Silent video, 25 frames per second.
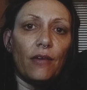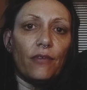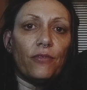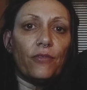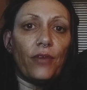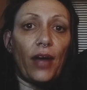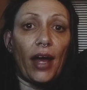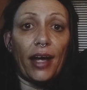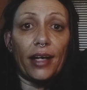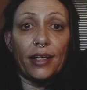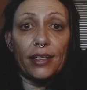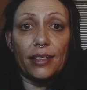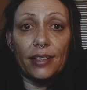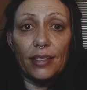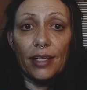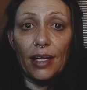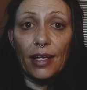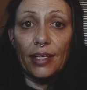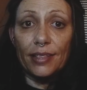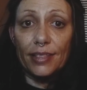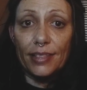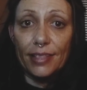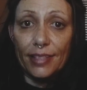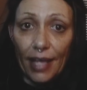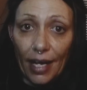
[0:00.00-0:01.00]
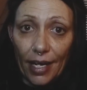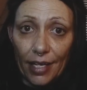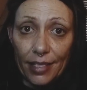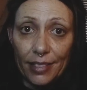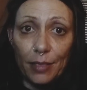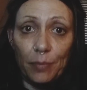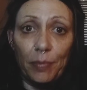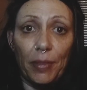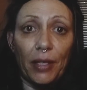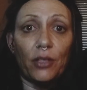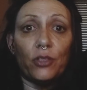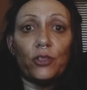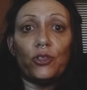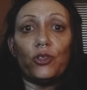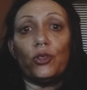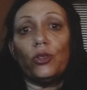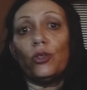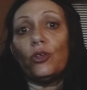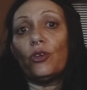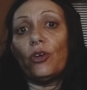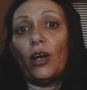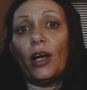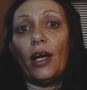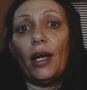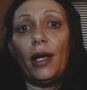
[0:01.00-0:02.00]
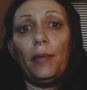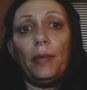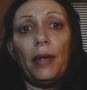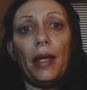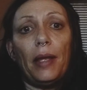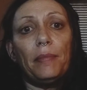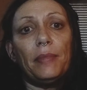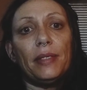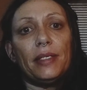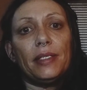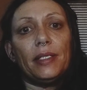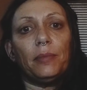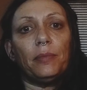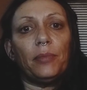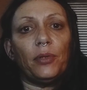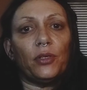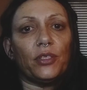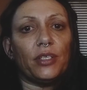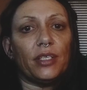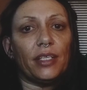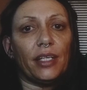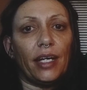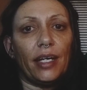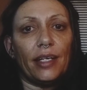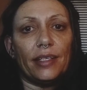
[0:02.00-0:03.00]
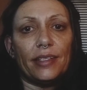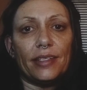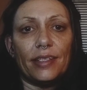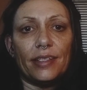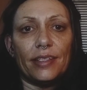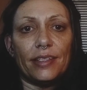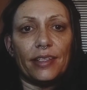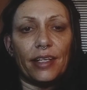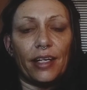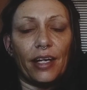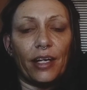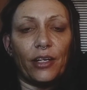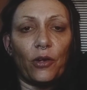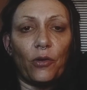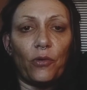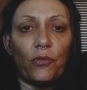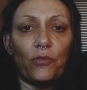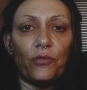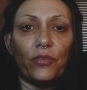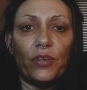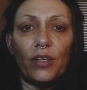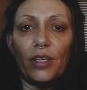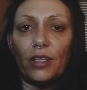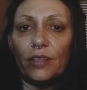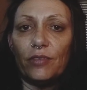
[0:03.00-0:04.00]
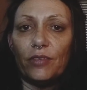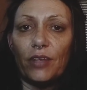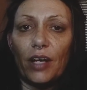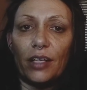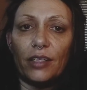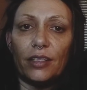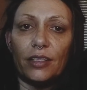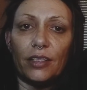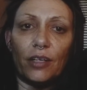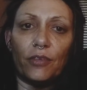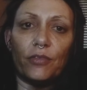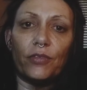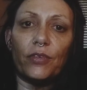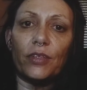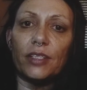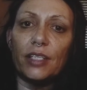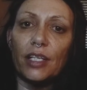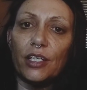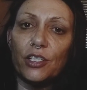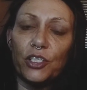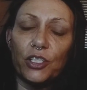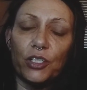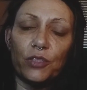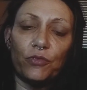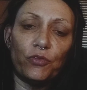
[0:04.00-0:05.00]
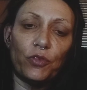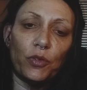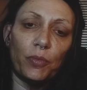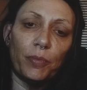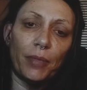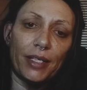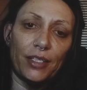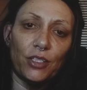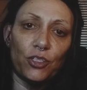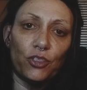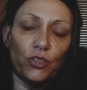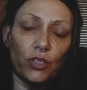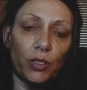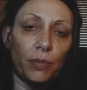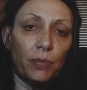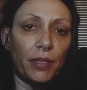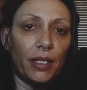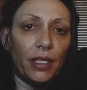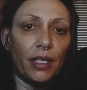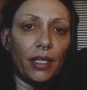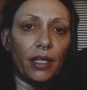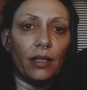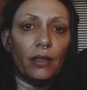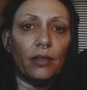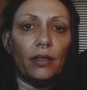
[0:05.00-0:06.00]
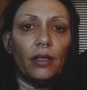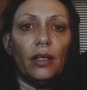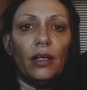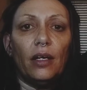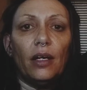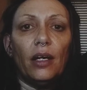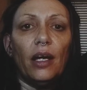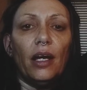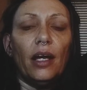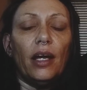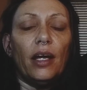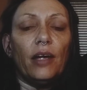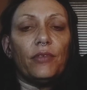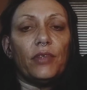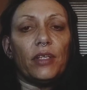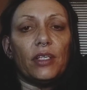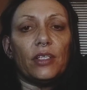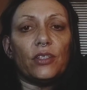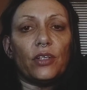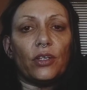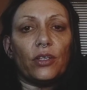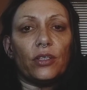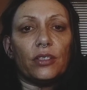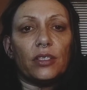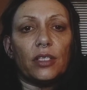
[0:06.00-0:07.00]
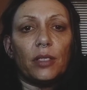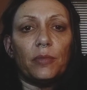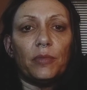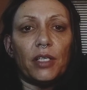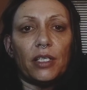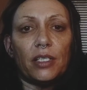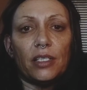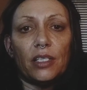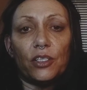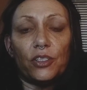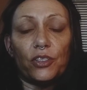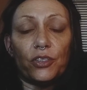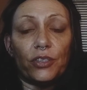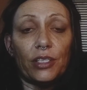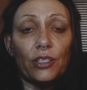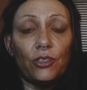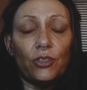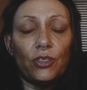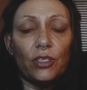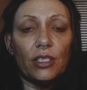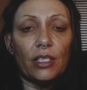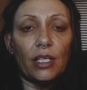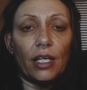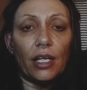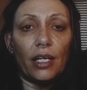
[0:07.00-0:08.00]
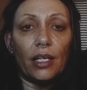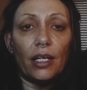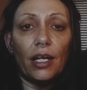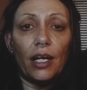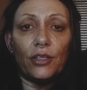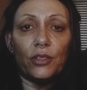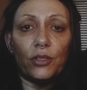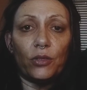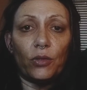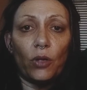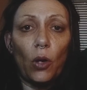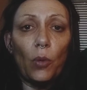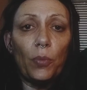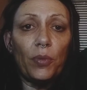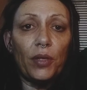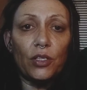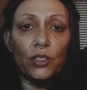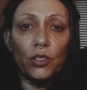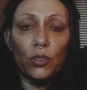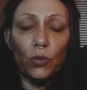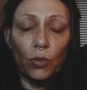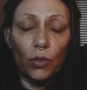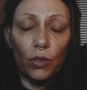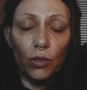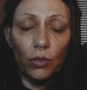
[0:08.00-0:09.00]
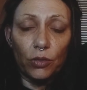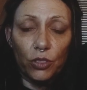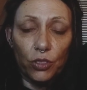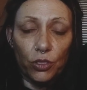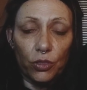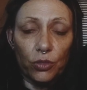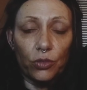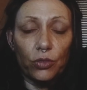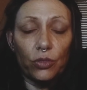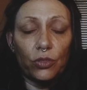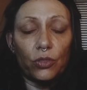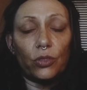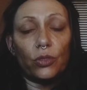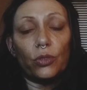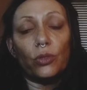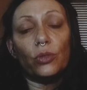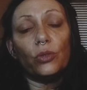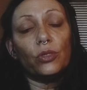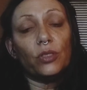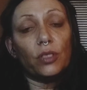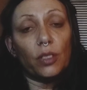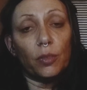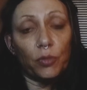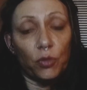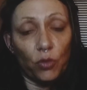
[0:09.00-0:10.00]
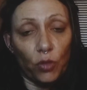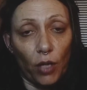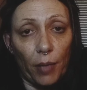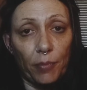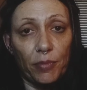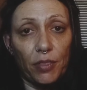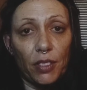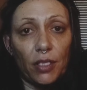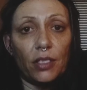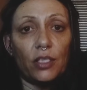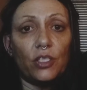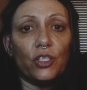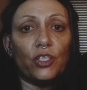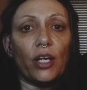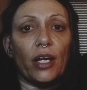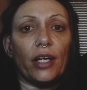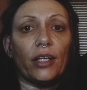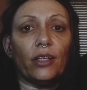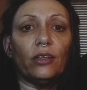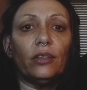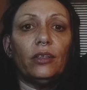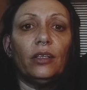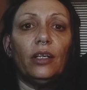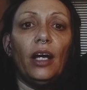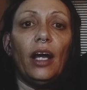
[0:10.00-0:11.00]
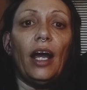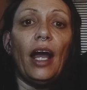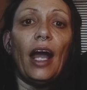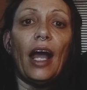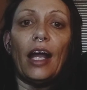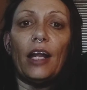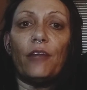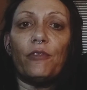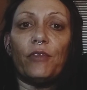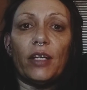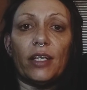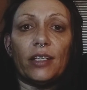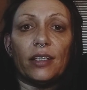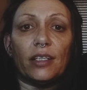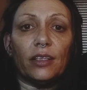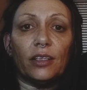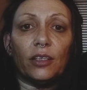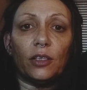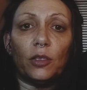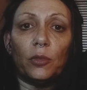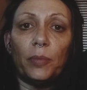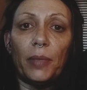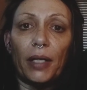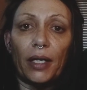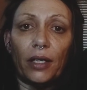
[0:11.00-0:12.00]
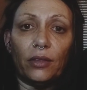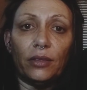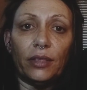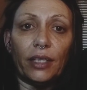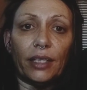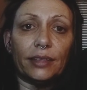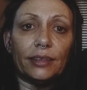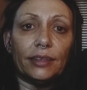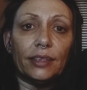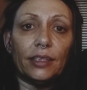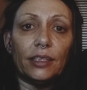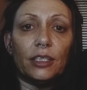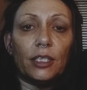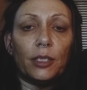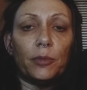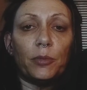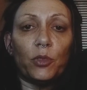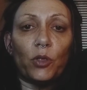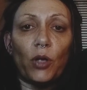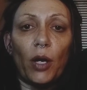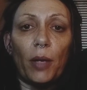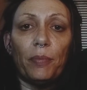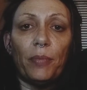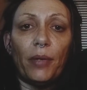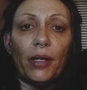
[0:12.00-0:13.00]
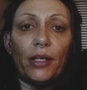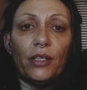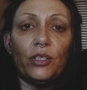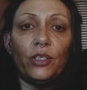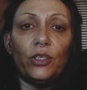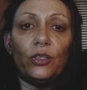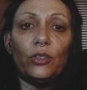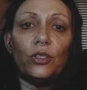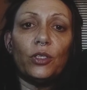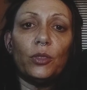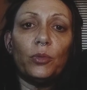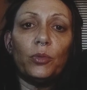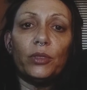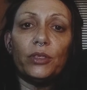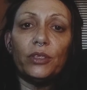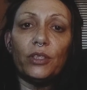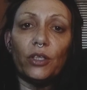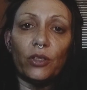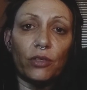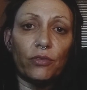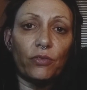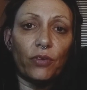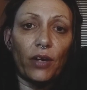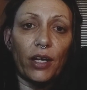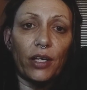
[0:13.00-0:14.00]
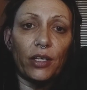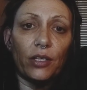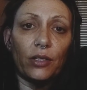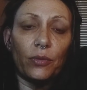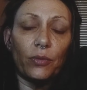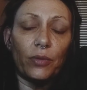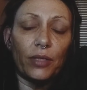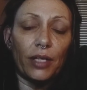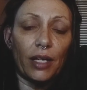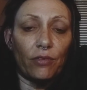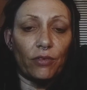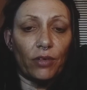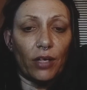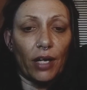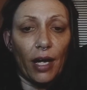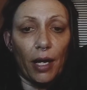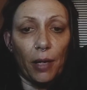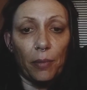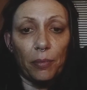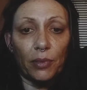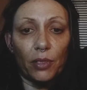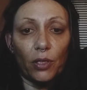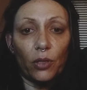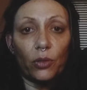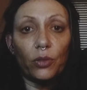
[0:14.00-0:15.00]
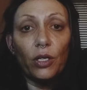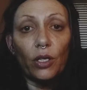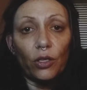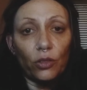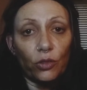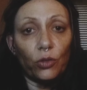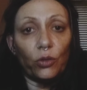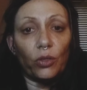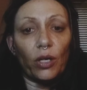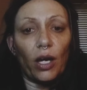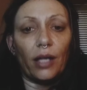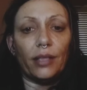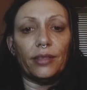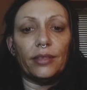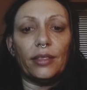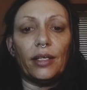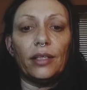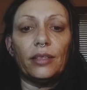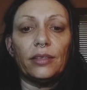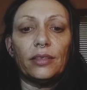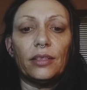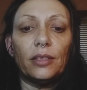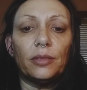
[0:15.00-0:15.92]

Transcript: facts and stats about true crime, and missing person cases that I don't feel have gotten enough attention from mainstream media. If these are subjects that you're interested in, I do hope that you will choose to subscribe to this channel. And if you hit the little bell next to the subscribe button, YouTube will notify you whenever I upload new content.